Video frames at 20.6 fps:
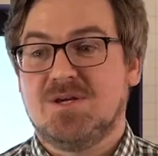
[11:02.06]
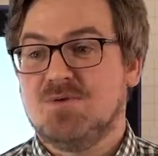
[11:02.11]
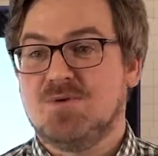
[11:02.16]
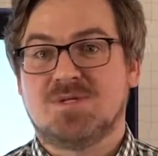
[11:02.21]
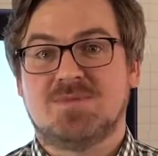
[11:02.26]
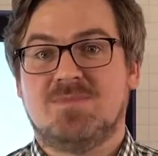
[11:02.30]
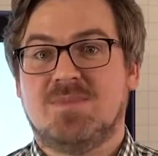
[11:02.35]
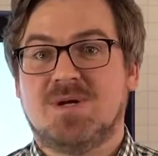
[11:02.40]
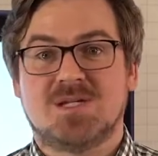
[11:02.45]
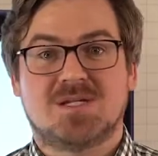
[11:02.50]
know
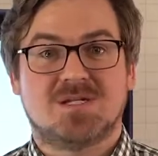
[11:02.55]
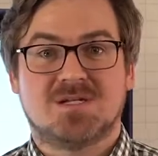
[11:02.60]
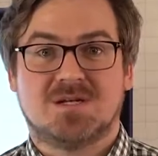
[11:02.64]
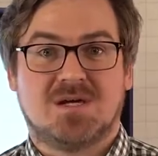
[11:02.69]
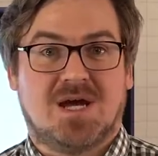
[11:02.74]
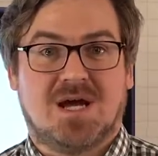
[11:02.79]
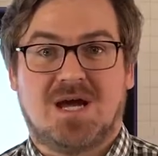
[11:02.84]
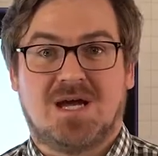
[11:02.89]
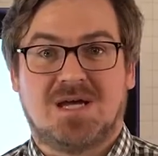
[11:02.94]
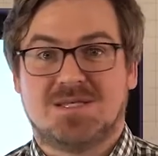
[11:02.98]
as much
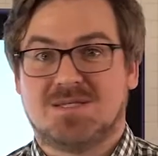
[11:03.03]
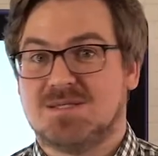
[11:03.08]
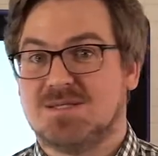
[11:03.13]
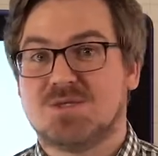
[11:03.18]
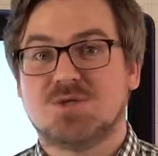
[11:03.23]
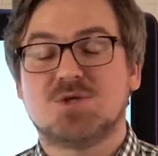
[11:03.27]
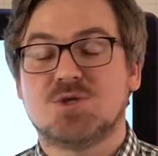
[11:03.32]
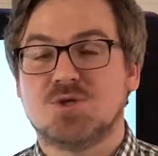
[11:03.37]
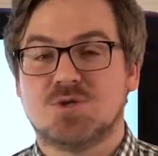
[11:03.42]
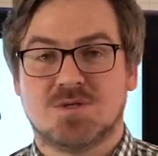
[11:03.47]
as the
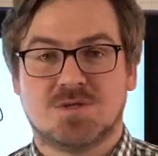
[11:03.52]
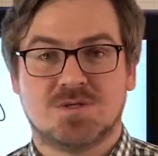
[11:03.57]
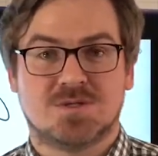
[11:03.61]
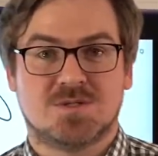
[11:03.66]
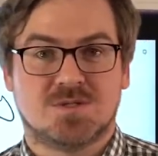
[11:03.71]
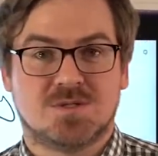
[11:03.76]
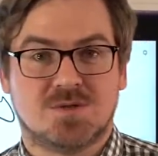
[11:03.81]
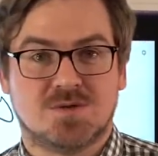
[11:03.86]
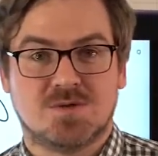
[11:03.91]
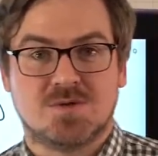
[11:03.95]
students
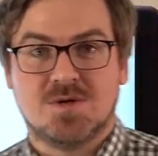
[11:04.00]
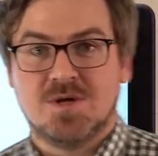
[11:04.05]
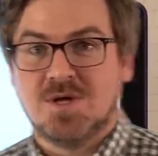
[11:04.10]
do,